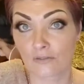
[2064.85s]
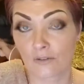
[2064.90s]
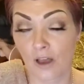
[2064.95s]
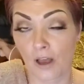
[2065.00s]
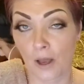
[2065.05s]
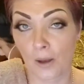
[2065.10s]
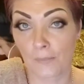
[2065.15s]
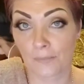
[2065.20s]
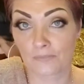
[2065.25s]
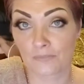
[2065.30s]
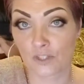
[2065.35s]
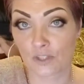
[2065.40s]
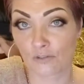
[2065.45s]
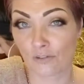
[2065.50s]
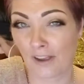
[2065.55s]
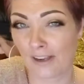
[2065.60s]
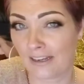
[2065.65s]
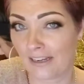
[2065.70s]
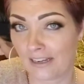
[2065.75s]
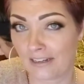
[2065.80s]
to
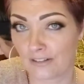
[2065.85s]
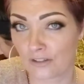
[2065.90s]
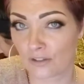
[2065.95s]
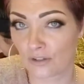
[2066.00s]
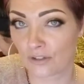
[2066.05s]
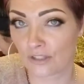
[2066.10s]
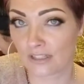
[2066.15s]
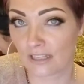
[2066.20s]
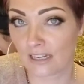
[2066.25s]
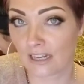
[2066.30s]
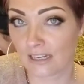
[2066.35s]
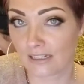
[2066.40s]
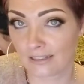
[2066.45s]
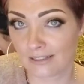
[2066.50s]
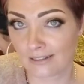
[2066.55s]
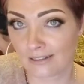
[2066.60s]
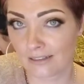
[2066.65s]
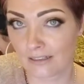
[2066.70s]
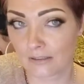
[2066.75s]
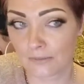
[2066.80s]
find answers that I
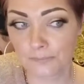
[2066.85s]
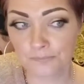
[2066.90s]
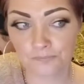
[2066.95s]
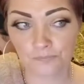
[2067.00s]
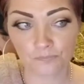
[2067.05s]
needed.